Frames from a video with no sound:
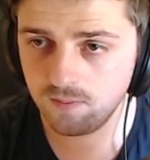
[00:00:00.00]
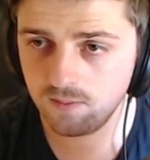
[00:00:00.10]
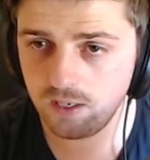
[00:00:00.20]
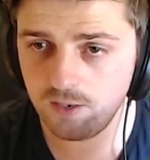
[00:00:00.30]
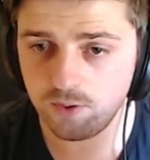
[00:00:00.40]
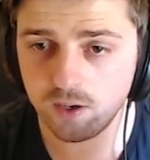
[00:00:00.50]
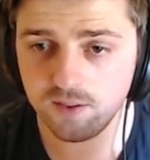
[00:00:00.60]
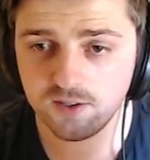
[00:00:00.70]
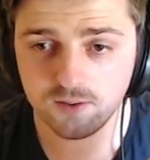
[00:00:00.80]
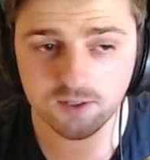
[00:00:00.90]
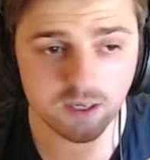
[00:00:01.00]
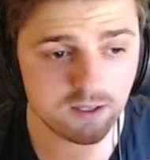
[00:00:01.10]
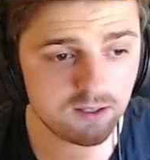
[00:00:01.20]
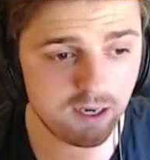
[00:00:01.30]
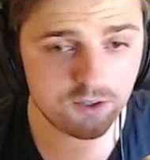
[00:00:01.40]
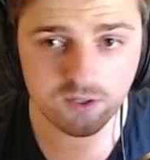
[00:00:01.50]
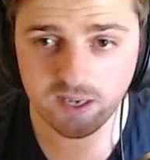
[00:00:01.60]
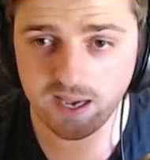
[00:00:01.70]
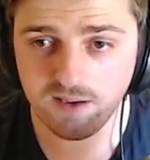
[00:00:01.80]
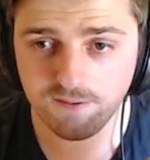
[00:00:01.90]
Here we go. This looks nice, actually.
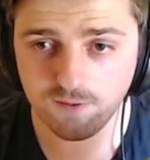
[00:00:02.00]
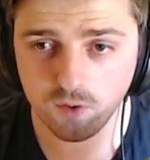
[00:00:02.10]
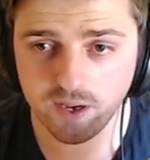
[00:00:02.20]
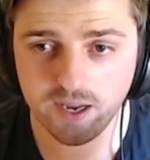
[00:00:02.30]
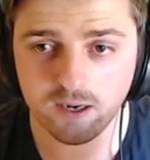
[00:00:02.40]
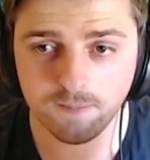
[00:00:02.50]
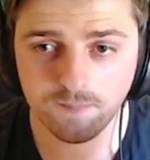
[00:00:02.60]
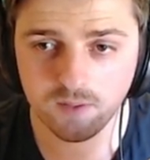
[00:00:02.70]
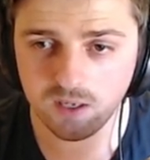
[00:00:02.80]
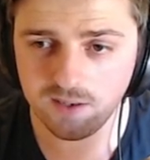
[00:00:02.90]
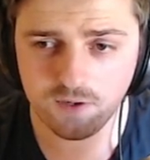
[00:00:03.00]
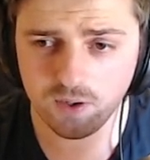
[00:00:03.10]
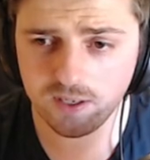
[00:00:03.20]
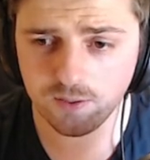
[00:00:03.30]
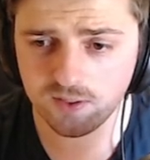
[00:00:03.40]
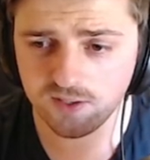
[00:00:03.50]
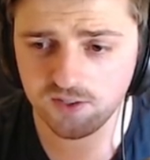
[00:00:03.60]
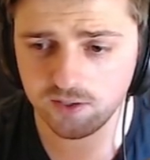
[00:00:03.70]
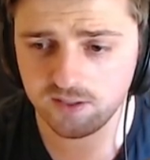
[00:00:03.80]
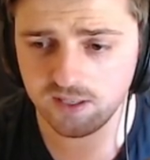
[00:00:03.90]
A4N. And I have no idea what this
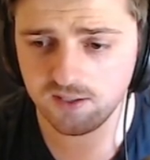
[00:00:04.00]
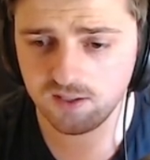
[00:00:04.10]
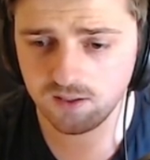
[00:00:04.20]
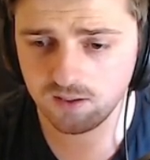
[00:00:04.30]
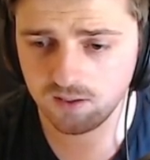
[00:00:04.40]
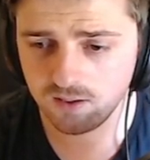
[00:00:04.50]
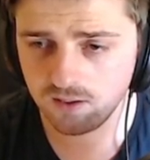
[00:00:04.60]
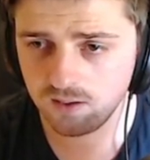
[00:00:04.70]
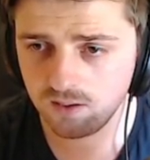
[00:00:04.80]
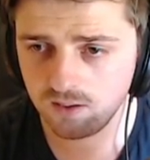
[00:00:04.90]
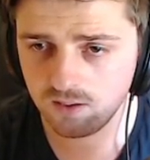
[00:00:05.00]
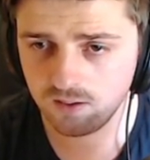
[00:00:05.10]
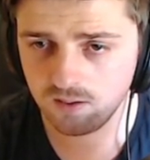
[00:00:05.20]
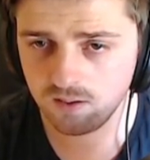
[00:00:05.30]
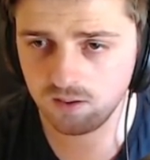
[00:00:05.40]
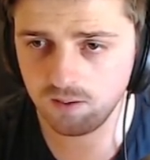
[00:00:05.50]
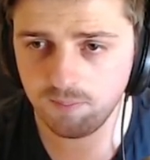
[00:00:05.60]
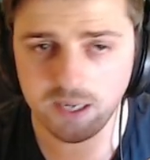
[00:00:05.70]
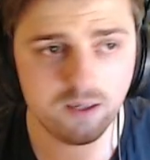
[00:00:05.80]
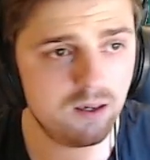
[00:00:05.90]
stock does,
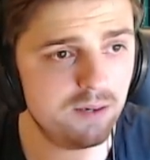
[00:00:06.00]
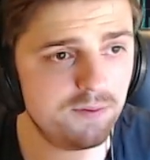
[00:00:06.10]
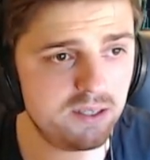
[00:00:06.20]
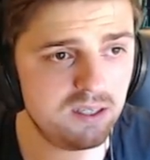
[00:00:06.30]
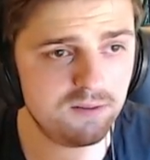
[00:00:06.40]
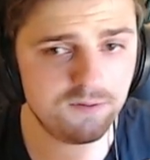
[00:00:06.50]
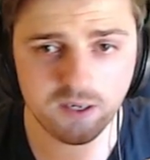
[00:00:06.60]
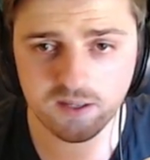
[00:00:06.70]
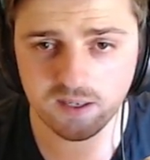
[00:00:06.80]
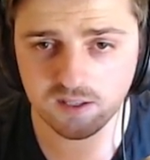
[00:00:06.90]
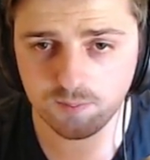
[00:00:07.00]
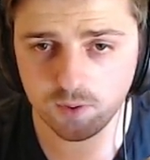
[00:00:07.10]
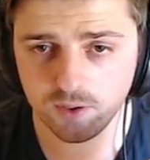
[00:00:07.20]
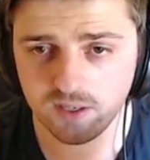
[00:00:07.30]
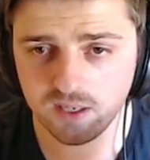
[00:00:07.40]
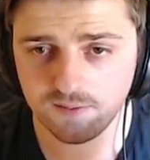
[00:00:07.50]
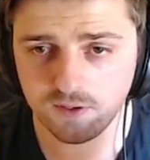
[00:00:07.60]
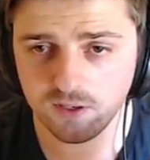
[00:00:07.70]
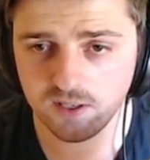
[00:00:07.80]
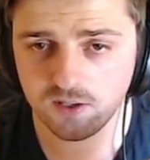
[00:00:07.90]
but I've identified that it's broken out of
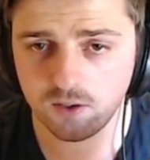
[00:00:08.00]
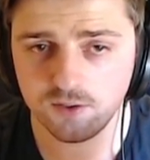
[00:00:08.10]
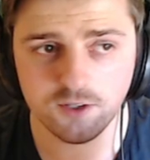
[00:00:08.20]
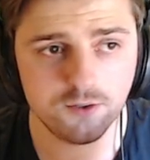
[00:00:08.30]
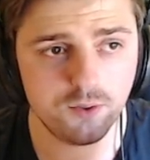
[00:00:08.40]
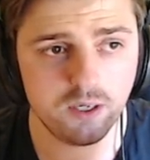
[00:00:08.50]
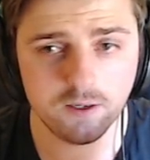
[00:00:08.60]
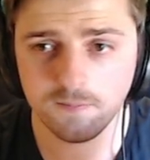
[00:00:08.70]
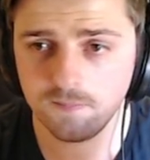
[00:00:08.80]
a nice horizontal here,